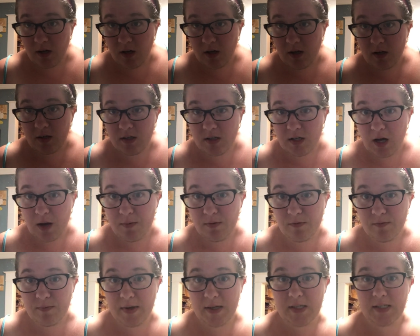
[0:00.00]
on top
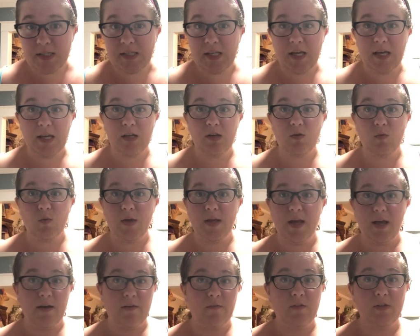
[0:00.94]
of my sink. We
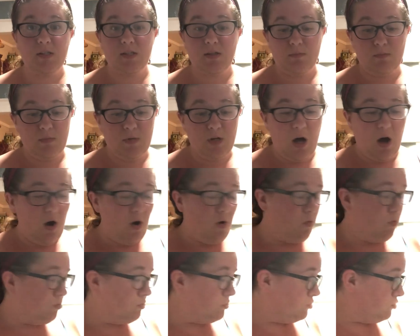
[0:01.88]
have some
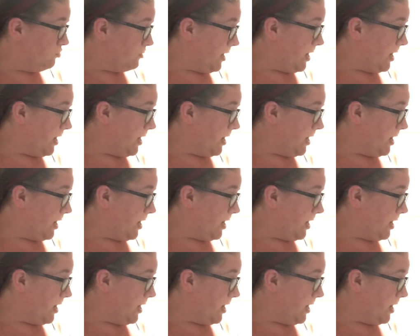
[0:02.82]
dogs who